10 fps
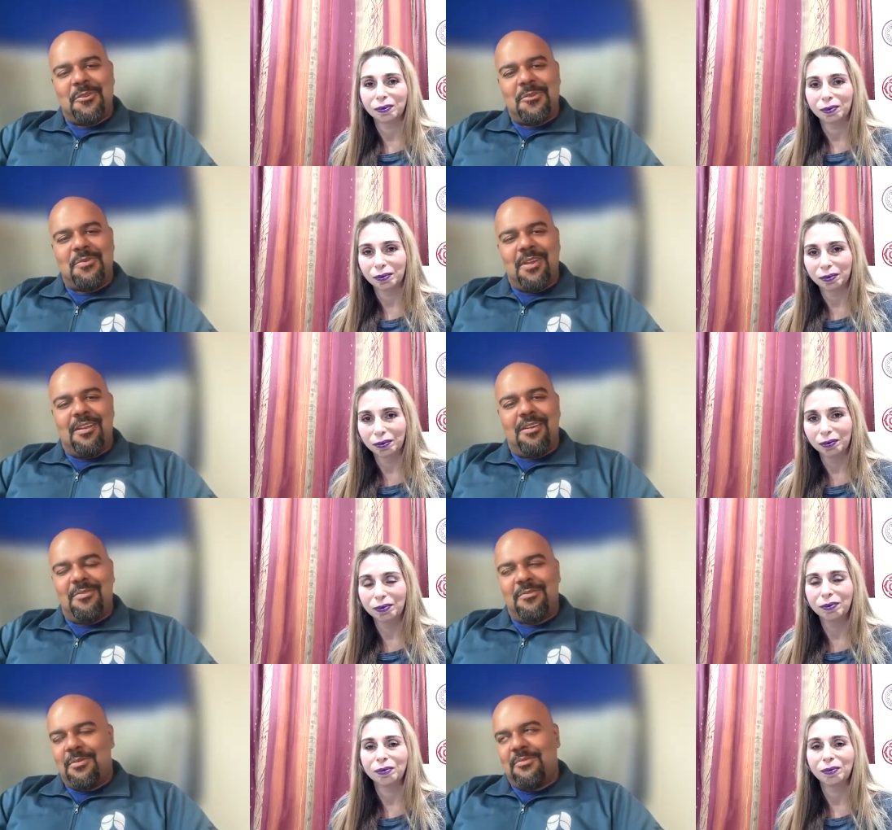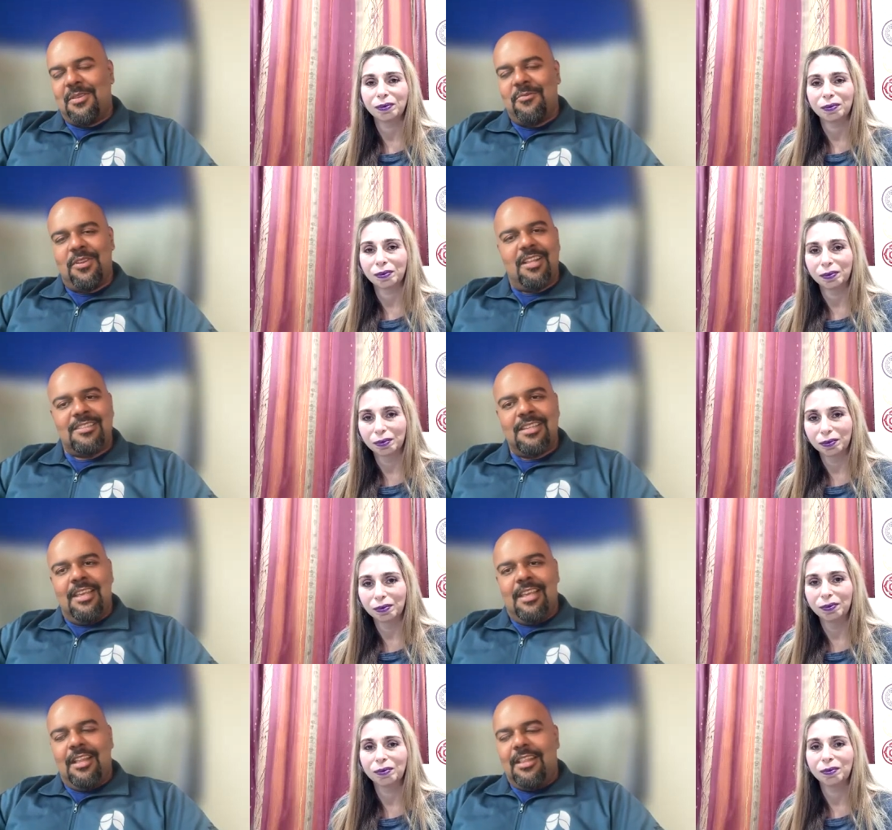Speaker 1: you are from someone else,
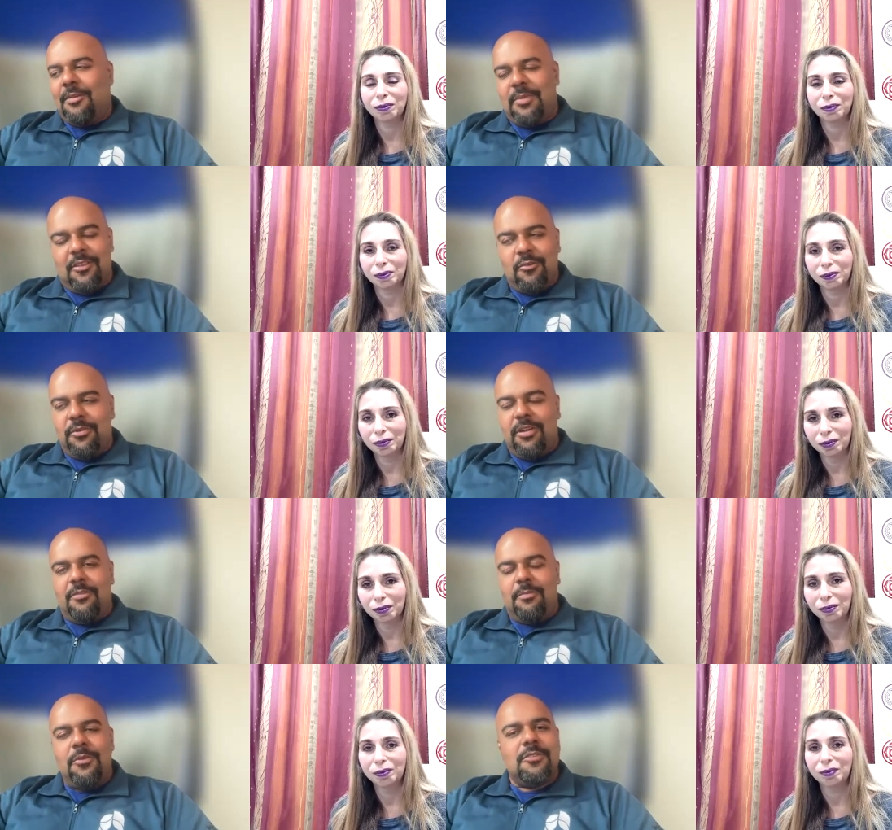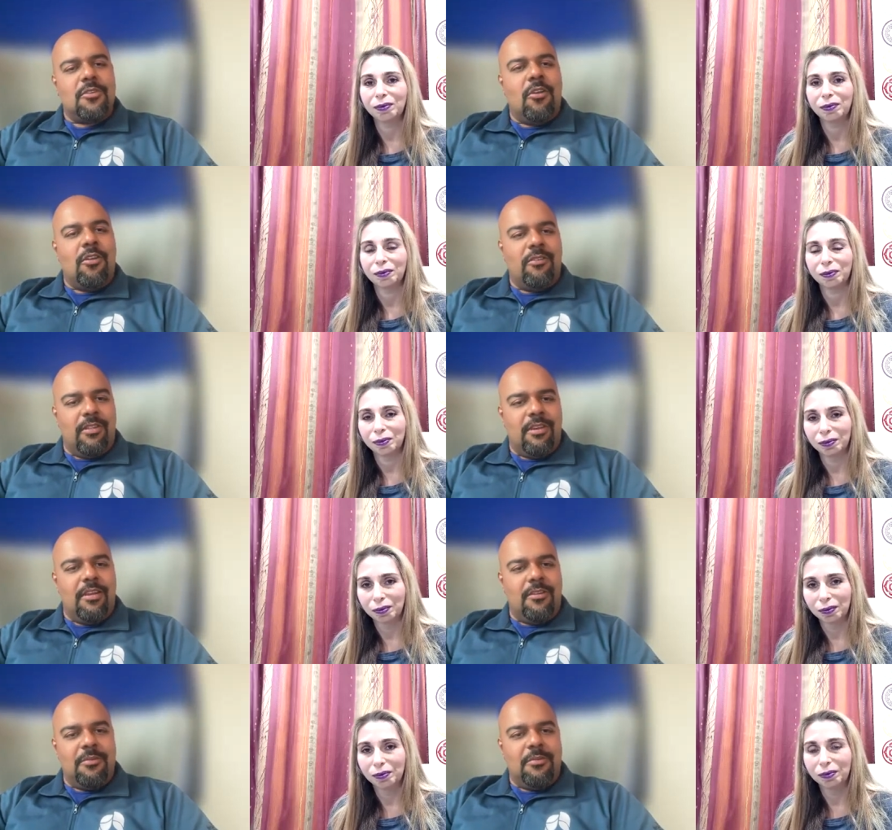and that makes you predisposed or
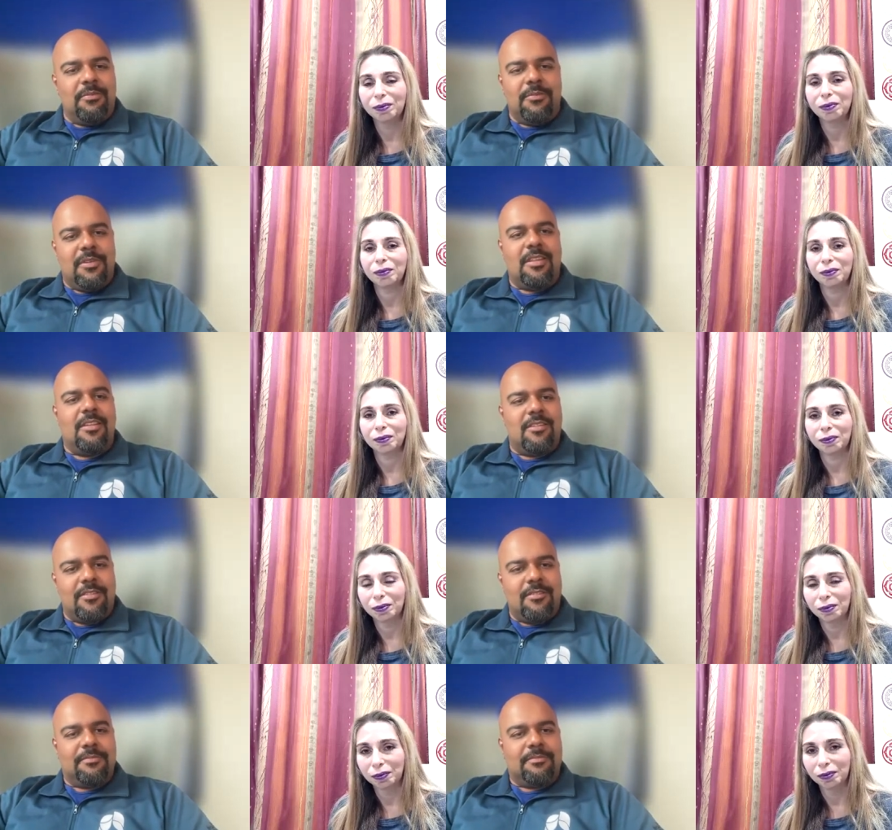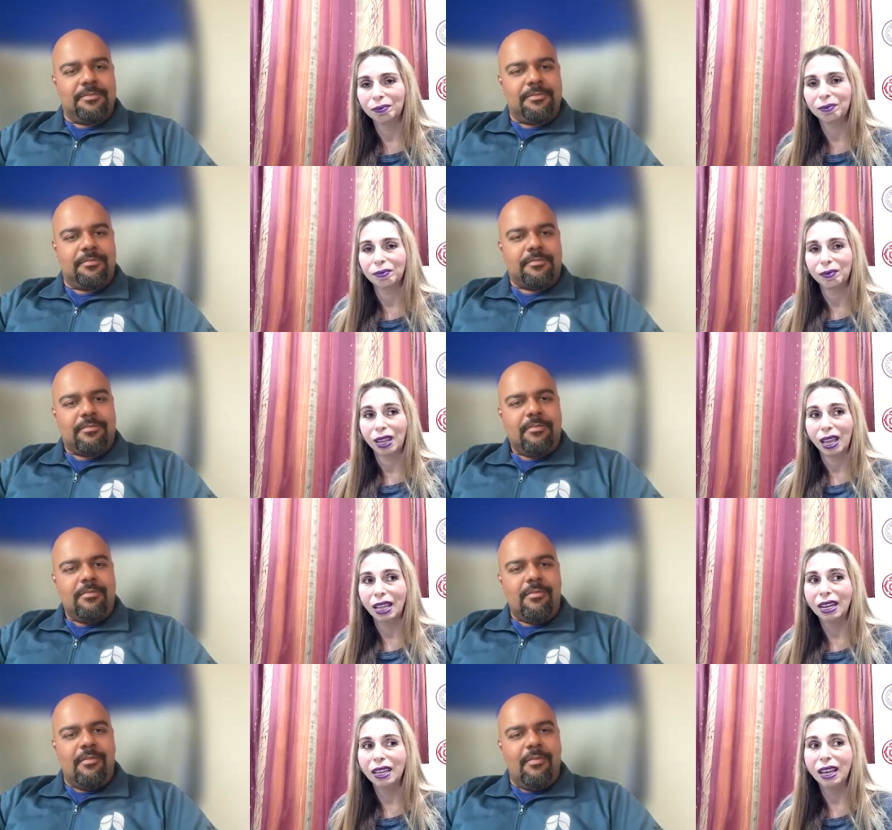resilient to diseases.
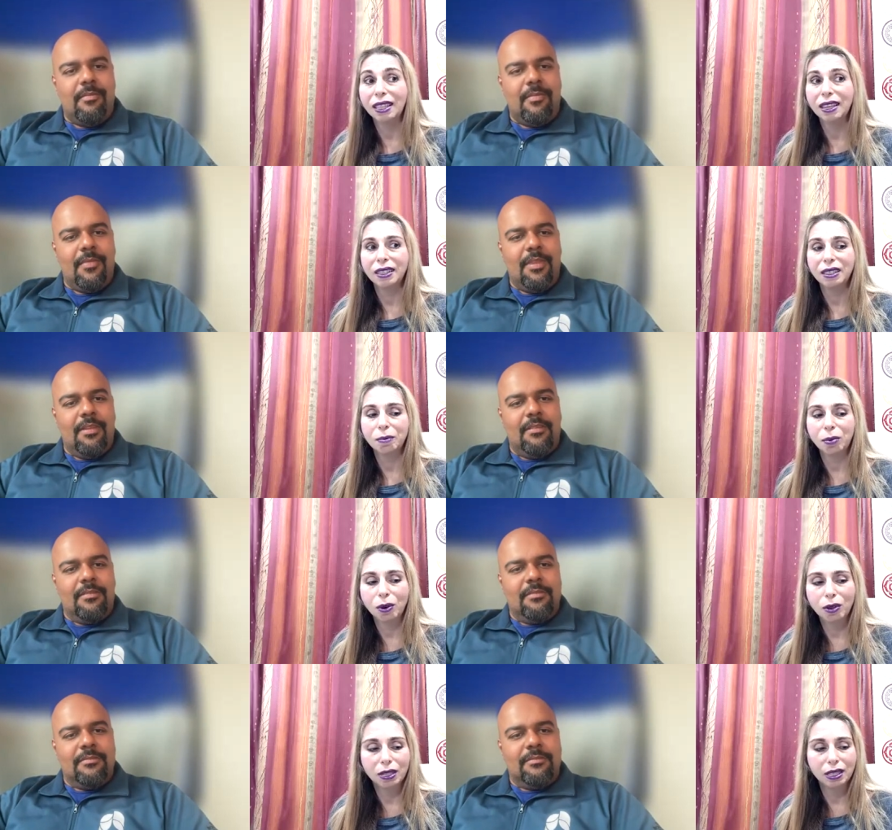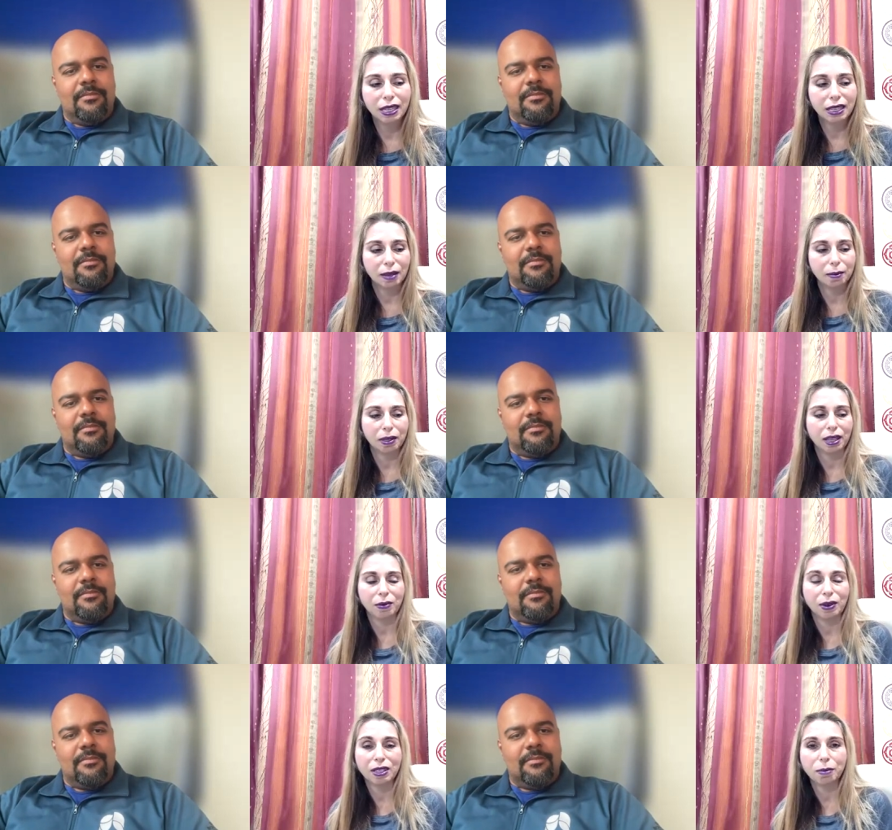
Speaker 2: And I, I, think it's important to take something
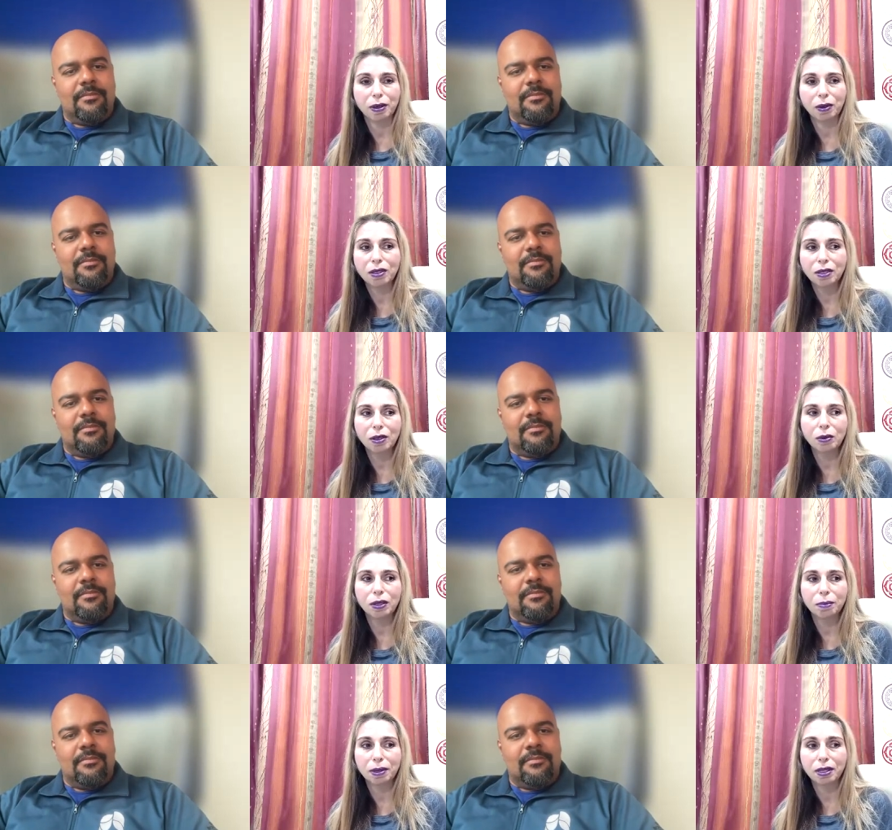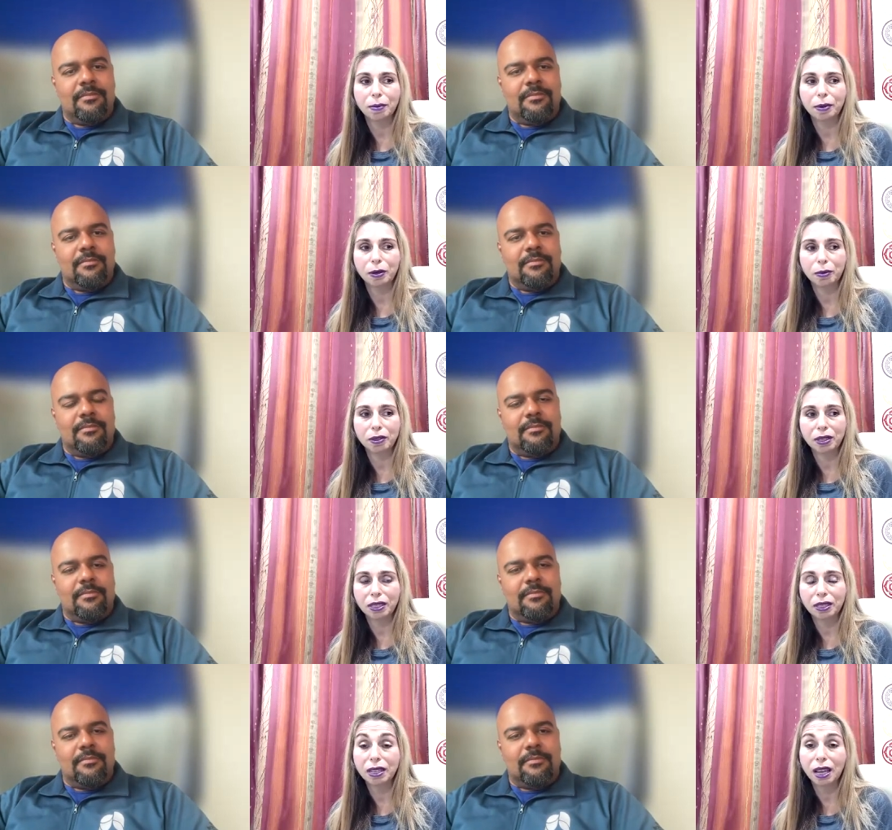like ResB also to build up your immune
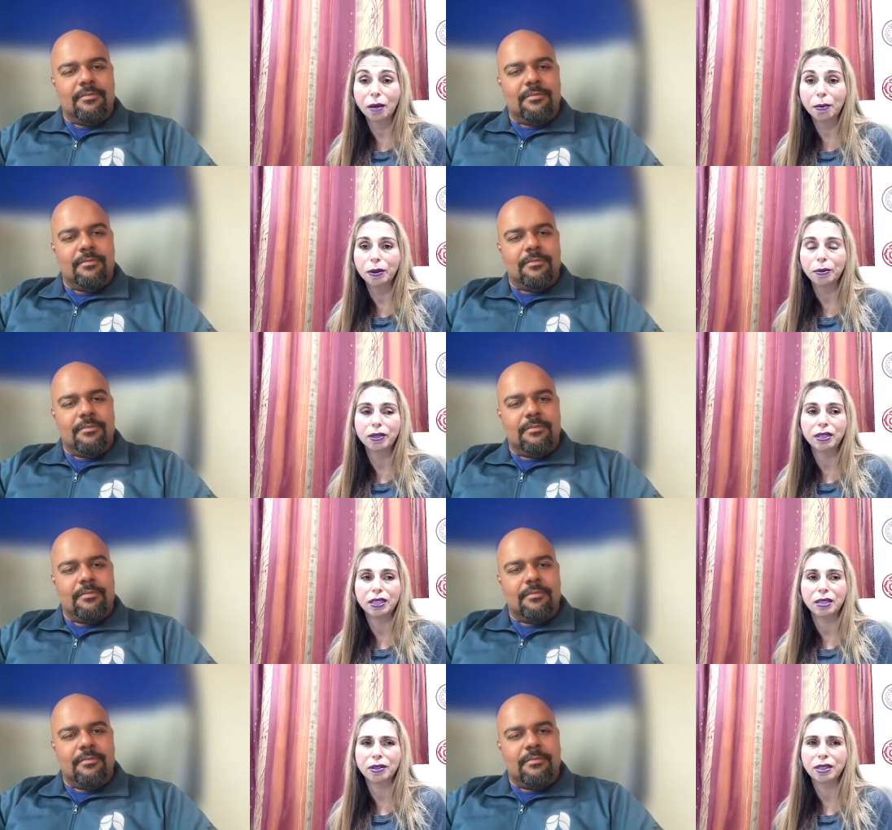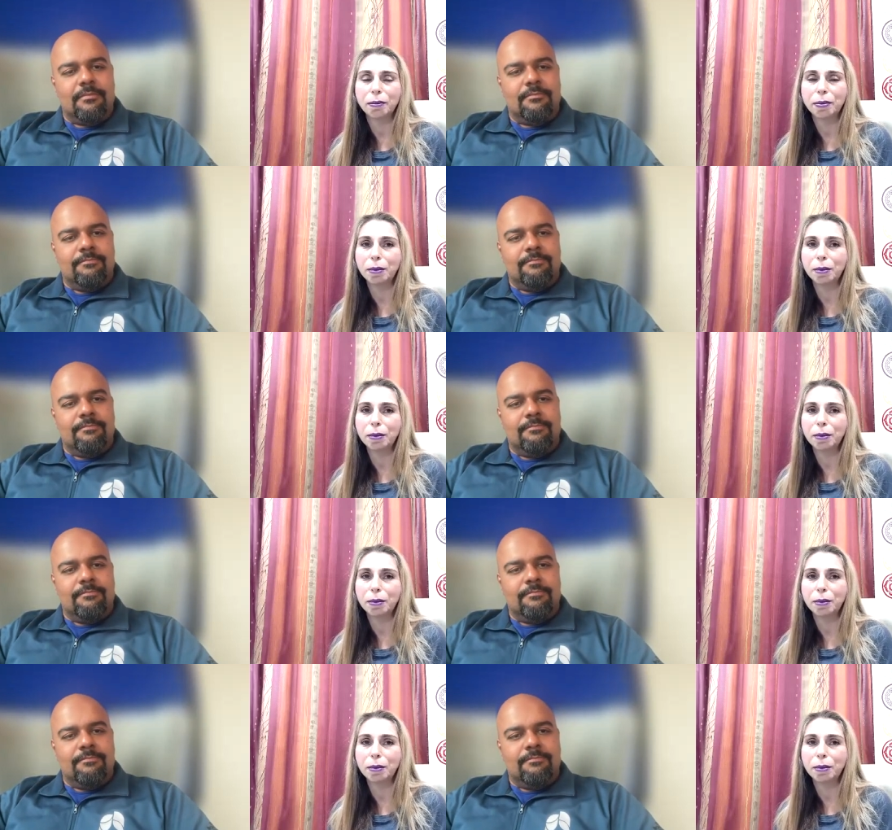system, to help your immune system. Because some